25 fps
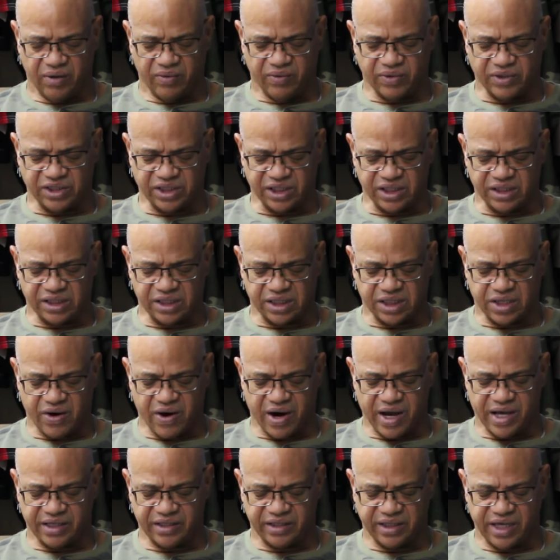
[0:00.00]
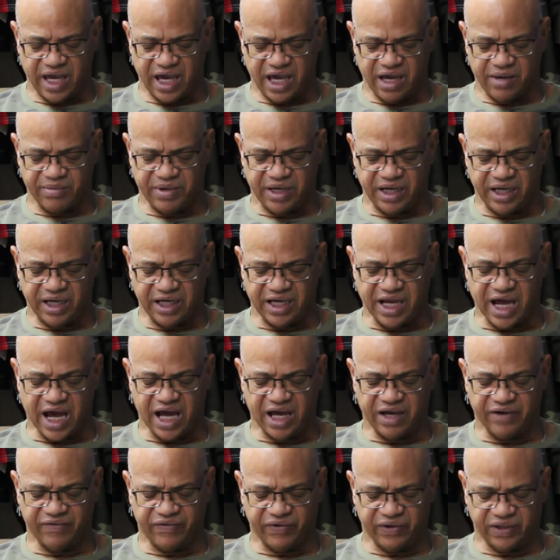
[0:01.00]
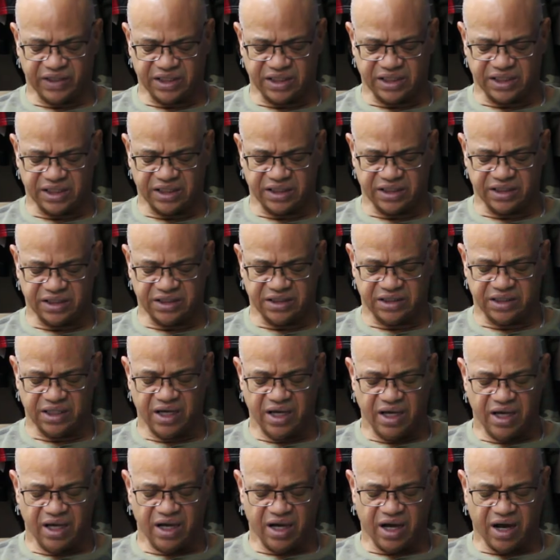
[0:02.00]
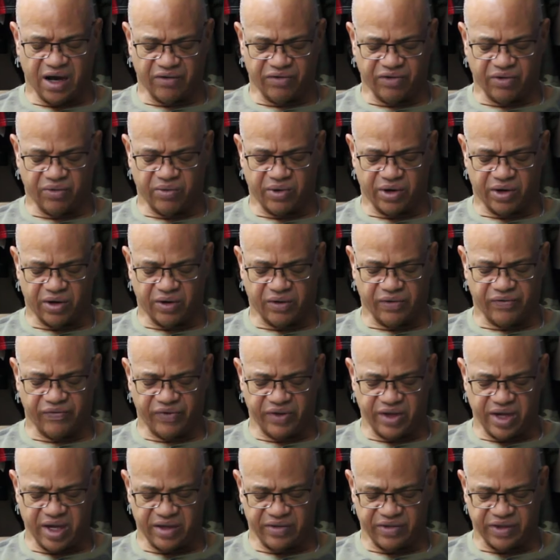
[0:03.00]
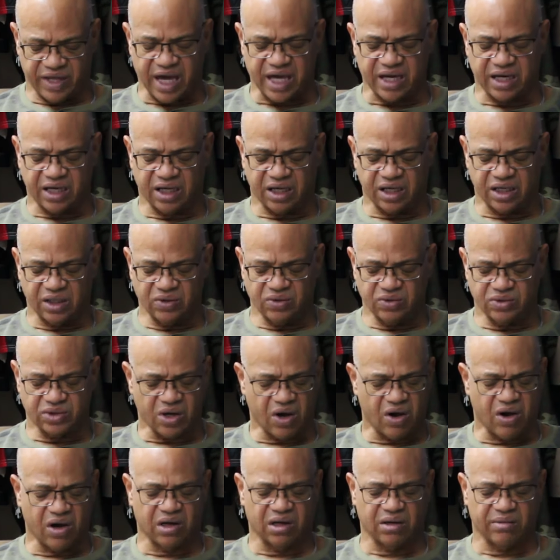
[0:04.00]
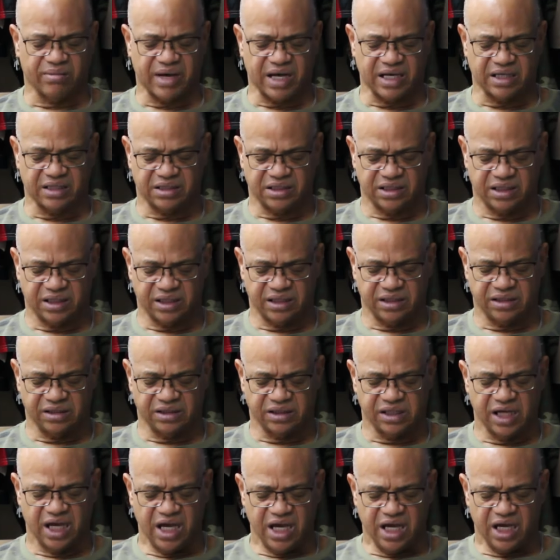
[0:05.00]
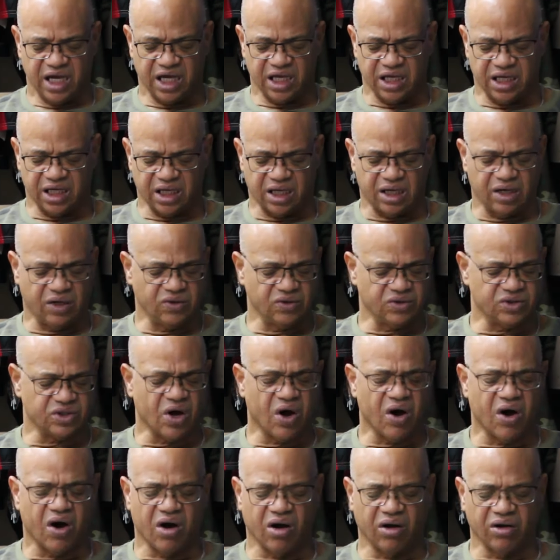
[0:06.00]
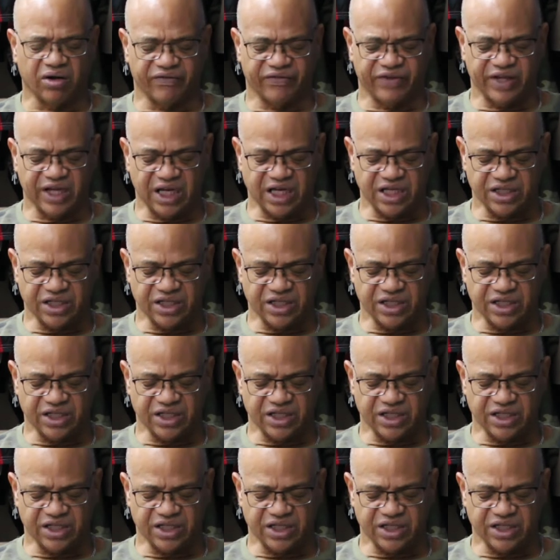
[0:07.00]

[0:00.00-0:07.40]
where Jesus Christ came and he died for the sins of the world and that includes all of my sins it includes all of the